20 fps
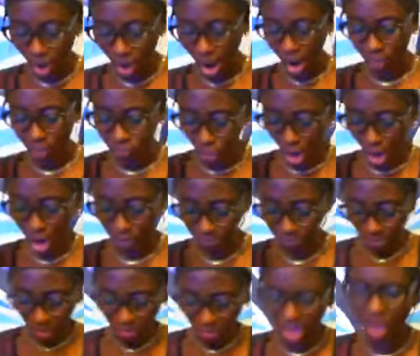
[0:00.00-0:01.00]
of God,
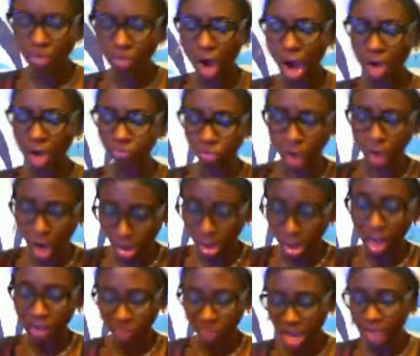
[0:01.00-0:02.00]
favor of God,
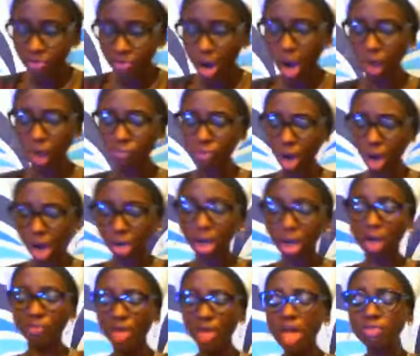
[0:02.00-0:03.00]
favor of God,
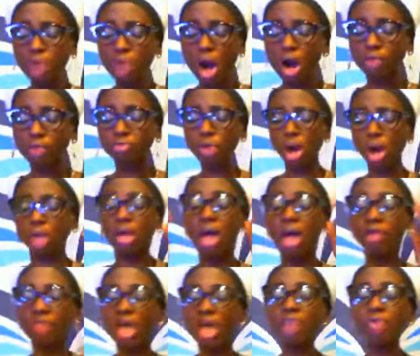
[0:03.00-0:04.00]
favor of God,
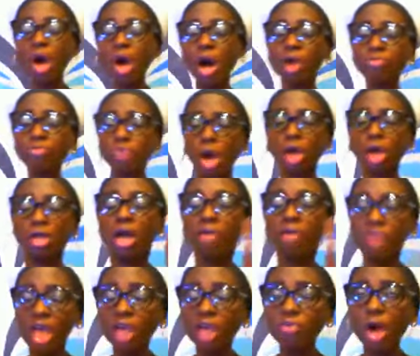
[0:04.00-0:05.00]
favor of God,
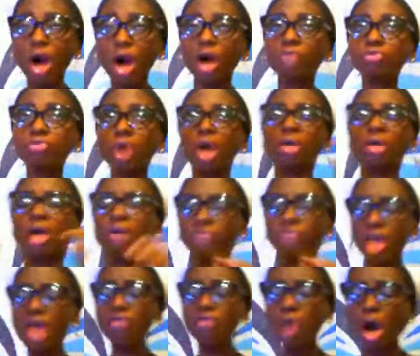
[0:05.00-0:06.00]
favor of God,
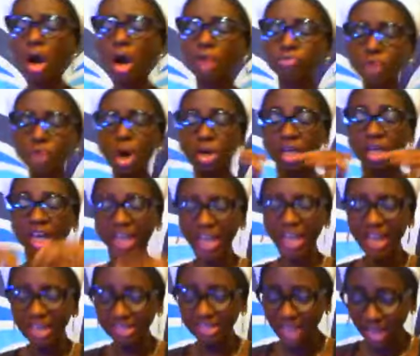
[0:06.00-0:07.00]
favor of God,
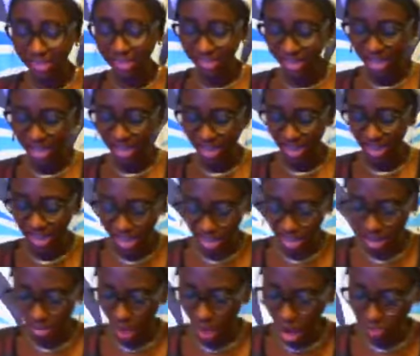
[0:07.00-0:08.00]
in the
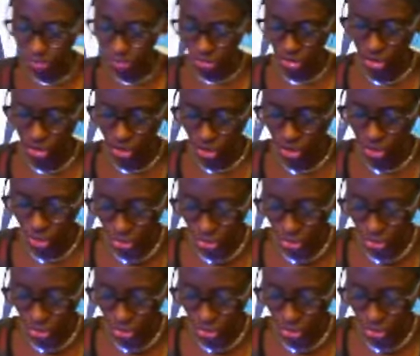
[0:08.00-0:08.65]
name of Jesus